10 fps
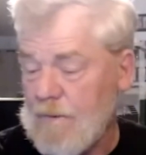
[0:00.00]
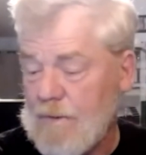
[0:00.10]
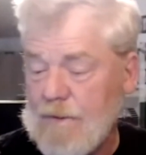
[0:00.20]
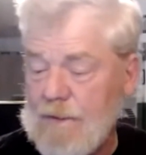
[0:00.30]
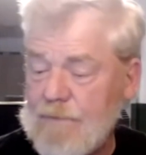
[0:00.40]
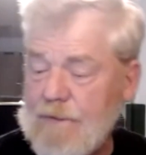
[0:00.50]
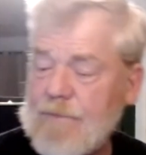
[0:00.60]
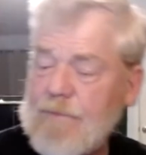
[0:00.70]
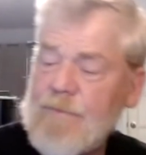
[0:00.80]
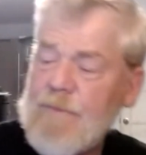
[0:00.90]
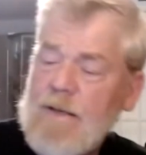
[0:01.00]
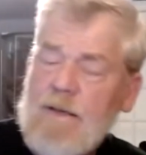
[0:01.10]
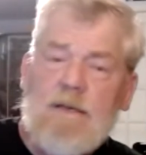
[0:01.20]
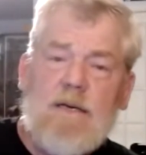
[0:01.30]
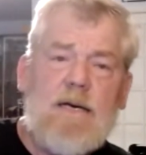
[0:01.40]
a roll of it,
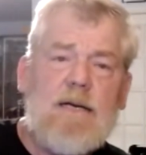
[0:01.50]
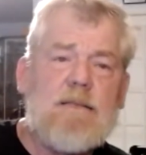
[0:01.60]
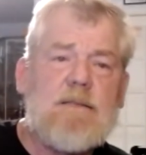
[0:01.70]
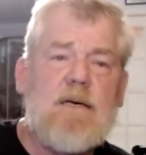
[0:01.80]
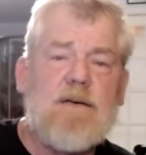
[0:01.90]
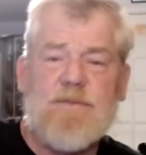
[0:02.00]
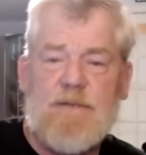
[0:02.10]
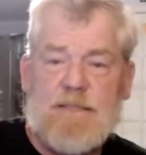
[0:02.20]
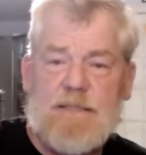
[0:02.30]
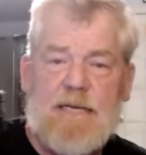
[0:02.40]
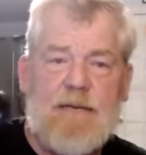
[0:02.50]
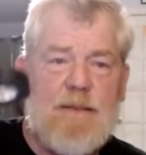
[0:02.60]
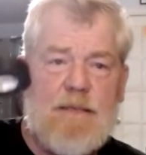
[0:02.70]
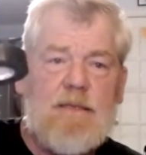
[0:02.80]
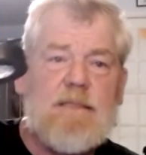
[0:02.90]
and it's called friction tape.
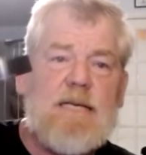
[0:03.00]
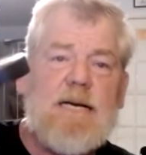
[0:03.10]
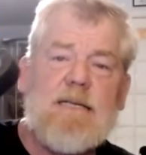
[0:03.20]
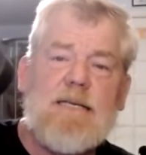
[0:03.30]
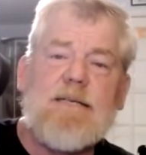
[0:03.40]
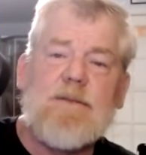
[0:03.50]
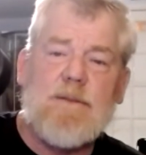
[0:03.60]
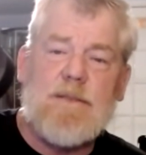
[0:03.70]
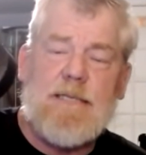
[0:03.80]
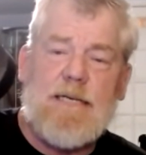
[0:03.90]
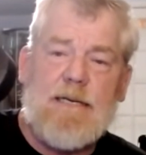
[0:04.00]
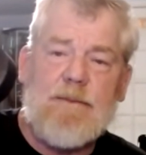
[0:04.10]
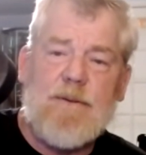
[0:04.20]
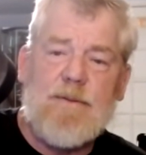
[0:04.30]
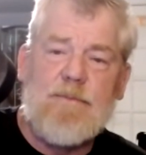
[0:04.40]
It looks like electrical tape,
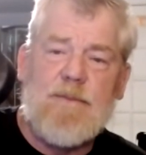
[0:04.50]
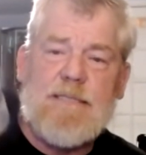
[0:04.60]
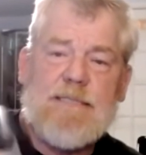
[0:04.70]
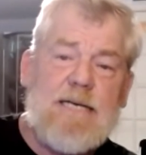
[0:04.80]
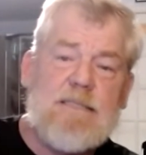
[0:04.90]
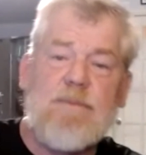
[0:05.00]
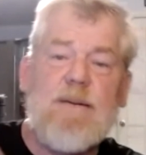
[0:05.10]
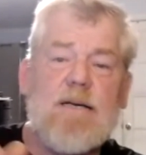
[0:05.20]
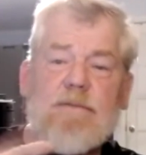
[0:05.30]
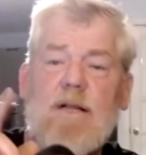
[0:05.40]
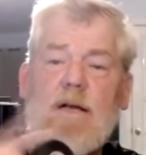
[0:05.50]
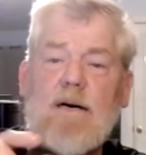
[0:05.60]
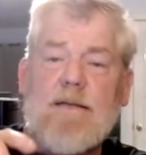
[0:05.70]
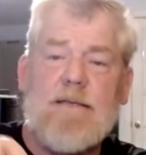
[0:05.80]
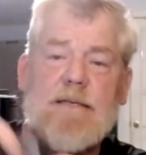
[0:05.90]
but it's actually made of
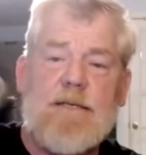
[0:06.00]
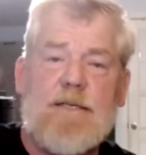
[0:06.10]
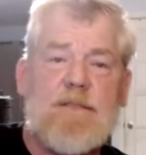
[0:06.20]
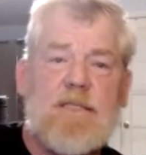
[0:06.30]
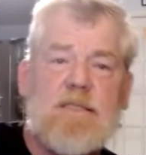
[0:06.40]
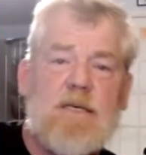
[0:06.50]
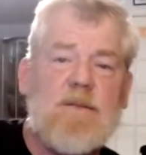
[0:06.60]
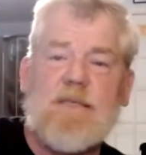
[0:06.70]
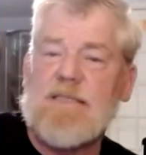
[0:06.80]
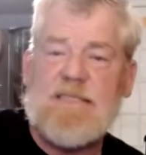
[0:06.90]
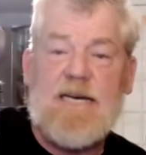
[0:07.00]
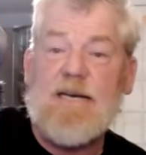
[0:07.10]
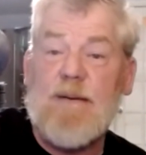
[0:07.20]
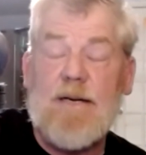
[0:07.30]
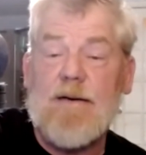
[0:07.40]
cloth, and they're usually sold in the
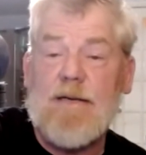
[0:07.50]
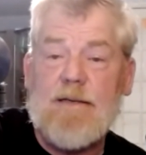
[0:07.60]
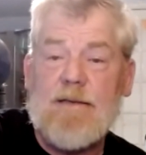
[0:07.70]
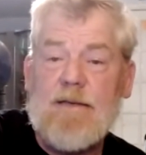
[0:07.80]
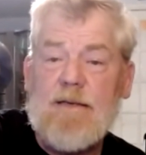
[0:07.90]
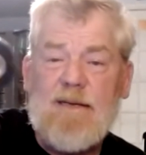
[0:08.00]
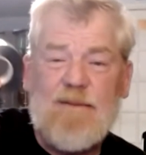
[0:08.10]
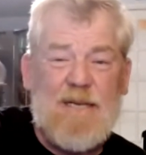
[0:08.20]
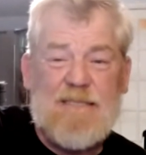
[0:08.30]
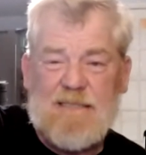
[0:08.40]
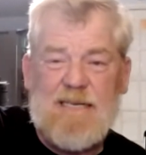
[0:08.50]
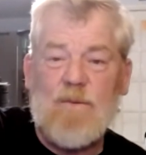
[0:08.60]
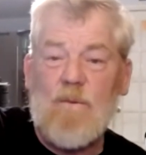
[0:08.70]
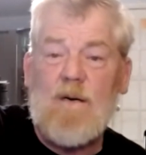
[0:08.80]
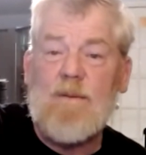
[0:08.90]
same area, places
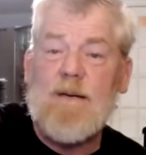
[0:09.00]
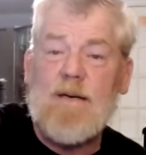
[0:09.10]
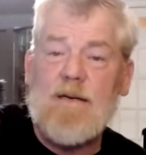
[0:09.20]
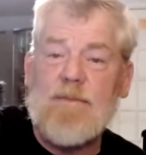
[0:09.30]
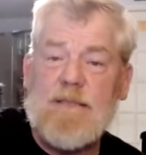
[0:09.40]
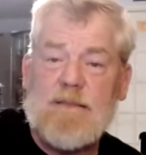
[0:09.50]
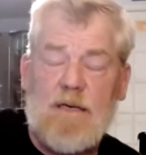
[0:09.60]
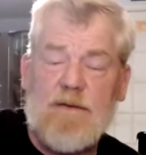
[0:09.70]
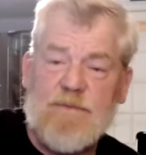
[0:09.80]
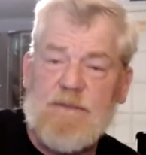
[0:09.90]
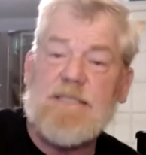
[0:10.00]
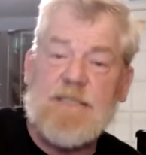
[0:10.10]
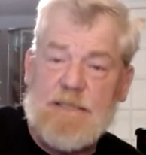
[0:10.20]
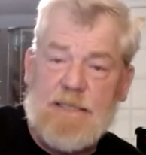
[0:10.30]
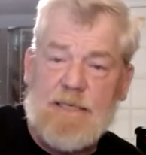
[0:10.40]
like Walmart, but it's called
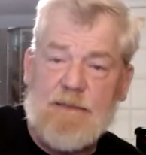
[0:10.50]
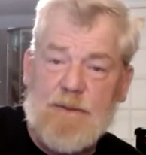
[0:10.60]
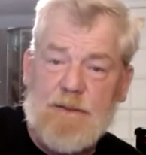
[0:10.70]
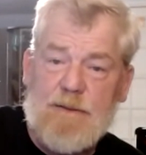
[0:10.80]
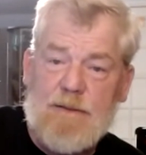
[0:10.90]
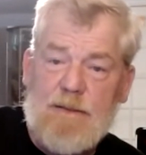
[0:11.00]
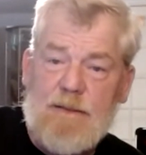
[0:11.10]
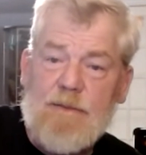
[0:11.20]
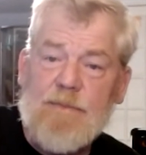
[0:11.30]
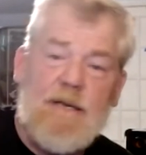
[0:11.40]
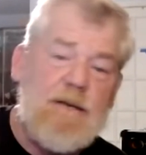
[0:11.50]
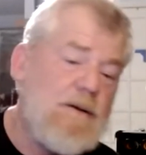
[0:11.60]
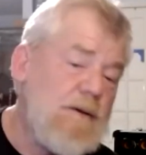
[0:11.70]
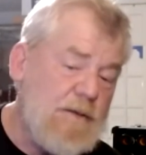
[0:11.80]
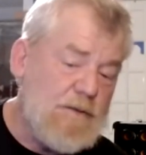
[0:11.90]
friction tape. And
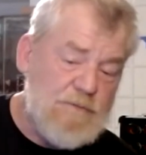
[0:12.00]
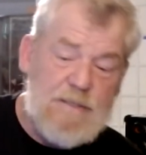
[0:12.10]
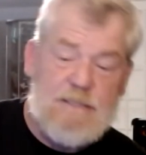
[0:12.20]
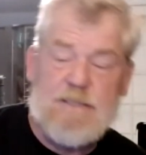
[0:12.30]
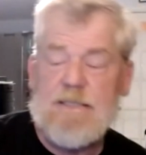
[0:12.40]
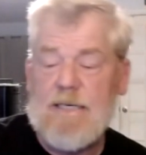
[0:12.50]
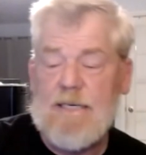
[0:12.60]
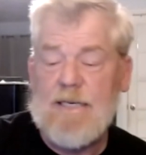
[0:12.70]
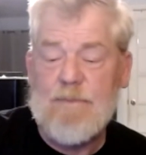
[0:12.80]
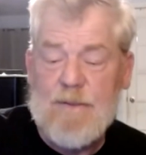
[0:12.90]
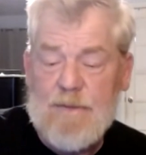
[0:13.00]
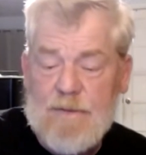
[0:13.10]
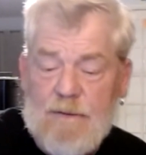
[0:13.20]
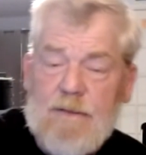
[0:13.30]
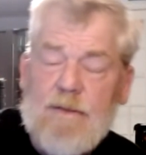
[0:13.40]
you can use friction tape
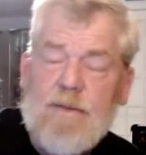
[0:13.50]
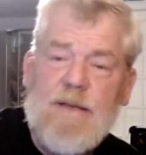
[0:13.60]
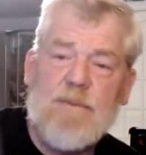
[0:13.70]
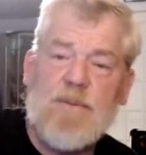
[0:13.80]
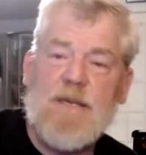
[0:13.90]
in